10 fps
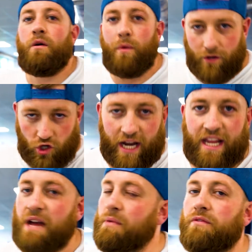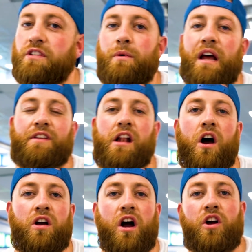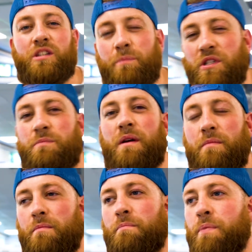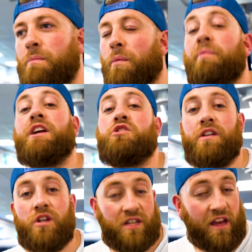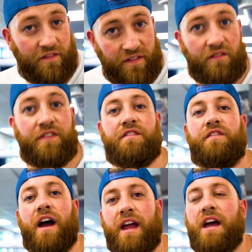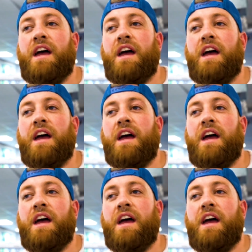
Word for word: when we're in training camp, obviously we have the clock on because it puts a bit, bit more pressure on you to get fit for the fight.